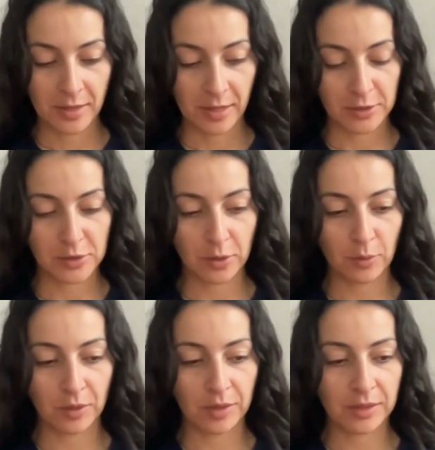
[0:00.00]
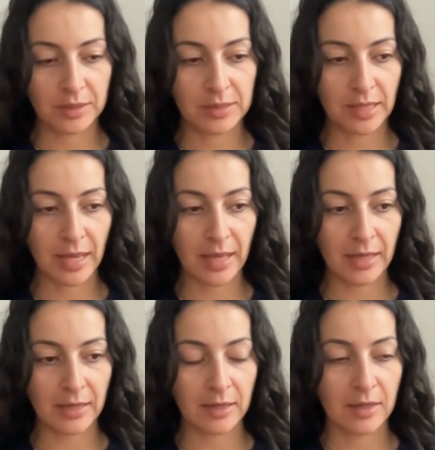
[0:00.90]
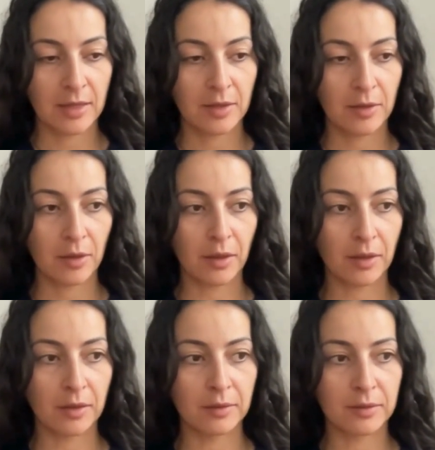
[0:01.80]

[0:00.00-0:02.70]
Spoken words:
And so we're going to say the